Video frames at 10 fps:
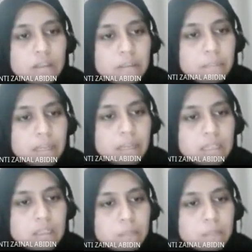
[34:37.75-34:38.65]

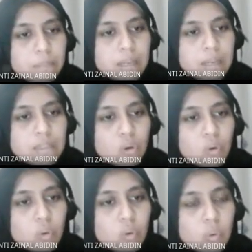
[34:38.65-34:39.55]
Minus, plus,
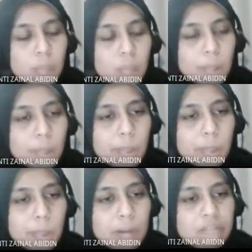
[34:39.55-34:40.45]
or
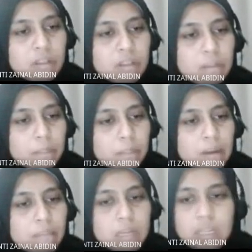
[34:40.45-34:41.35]
private,
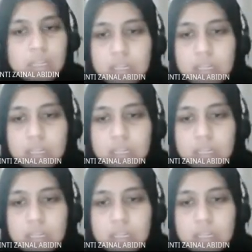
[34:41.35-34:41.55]
public,